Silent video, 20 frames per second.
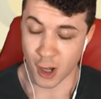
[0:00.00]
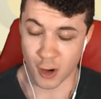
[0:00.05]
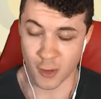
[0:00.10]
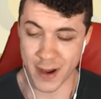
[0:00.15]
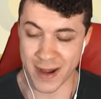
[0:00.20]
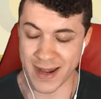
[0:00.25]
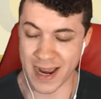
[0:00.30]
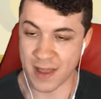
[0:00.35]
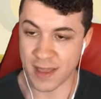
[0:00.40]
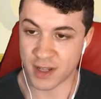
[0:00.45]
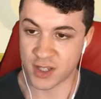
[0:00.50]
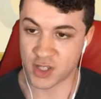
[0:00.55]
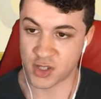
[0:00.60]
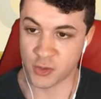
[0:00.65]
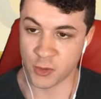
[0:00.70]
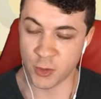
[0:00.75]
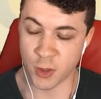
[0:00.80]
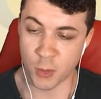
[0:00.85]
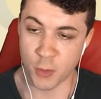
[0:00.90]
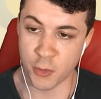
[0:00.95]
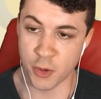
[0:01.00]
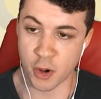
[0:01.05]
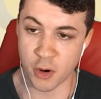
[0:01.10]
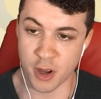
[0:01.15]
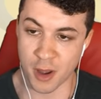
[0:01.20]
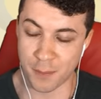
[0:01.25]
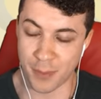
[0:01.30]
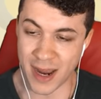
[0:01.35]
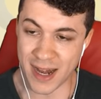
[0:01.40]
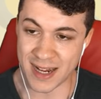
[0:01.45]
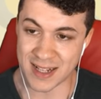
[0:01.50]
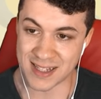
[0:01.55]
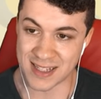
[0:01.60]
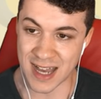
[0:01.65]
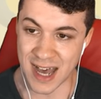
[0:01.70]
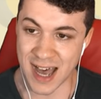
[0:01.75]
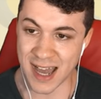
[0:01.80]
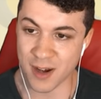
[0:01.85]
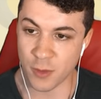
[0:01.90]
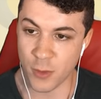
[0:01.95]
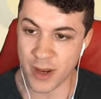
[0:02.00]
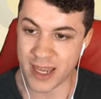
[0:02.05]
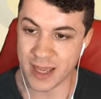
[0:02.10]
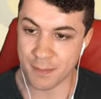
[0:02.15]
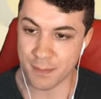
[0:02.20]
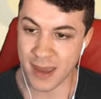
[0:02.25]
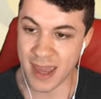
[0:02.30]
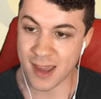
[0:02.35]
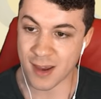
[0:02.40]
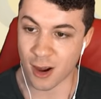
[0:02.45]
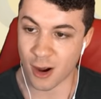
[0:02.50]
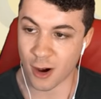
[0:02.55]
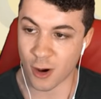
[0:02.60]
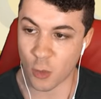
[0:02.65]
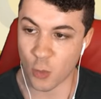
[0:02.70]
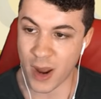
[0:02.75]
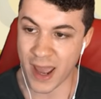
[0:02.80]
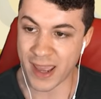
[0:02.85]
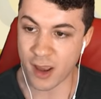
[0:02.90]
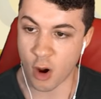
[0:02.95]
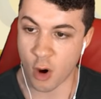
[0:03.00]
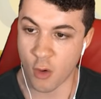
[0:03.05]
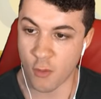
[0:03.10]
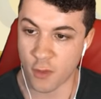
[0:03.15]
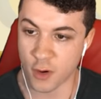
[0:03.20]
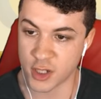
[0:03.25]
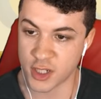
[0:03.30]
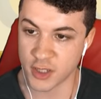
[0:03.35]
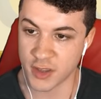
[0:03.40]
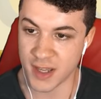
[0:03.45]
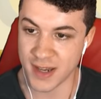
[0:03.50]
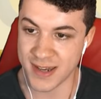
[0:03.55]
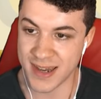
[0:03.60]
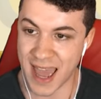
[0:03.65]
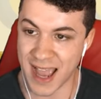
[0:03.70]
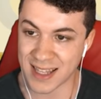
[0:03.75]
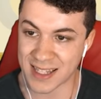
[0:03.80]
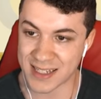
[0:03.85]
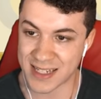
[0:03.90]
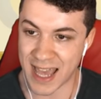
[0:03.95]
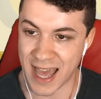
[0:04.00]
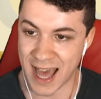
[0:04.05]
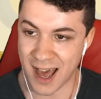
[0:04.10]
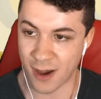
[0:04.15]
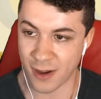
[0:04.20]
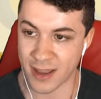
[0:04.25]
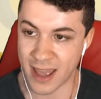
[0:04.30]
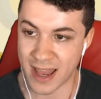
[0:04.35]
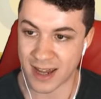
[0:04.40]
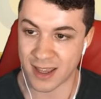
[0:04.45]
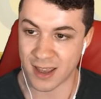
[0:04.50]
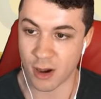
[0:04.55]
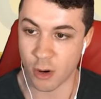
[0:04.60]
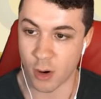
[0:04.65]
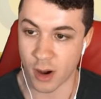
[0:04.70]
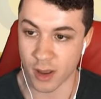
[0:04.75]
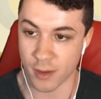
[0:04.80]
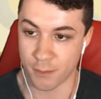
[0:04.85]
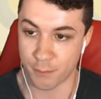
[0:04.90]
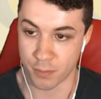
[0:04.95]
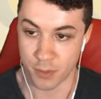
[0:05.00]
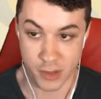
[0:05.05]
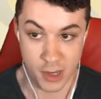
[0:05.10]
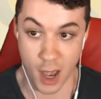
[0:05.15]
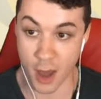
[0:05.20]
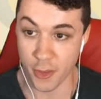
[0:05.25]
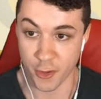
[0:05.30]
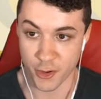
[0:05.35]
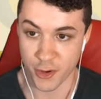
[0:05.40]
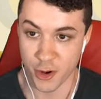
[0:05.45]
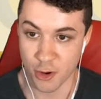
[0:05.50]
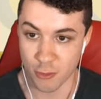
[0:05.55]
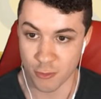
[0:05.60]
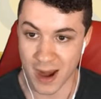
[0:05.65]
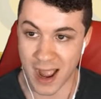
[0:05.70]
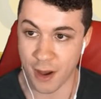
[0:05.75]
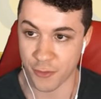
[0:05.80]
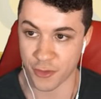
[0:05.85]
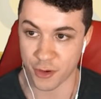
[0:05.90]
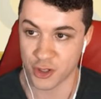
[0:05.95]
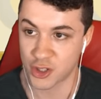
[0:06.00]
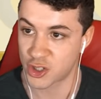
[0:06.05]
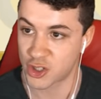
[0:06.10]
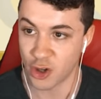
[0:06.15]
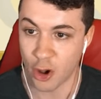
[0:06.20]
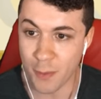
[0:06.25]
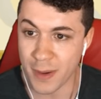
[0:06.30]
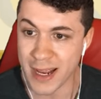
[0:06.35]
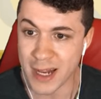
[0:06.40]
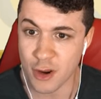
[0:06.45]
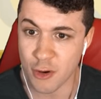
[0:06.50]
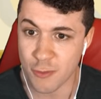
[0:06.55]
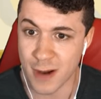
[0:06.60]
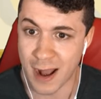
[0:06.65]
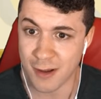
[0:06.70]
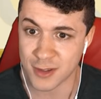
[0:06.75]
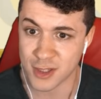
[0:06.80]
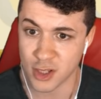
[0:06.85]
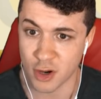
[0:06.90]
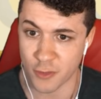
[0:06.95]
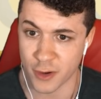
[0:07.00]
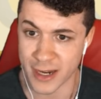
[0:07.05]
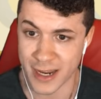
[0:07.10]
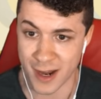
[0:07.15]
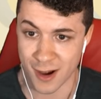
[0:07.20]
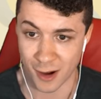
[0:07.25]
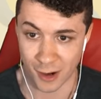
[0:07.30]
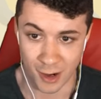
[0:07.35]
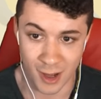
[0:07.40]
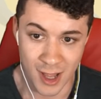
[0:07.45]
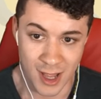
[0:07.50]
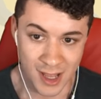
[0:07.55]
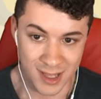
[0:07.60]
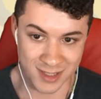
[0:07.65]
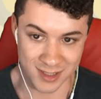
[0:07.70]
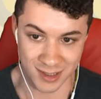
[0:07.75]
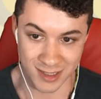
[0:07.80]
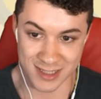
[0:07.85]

Alright, now that Sudowoodo Gabite is gone, we can make our way over to the next town and go on another new route. There's so many new routes over here. So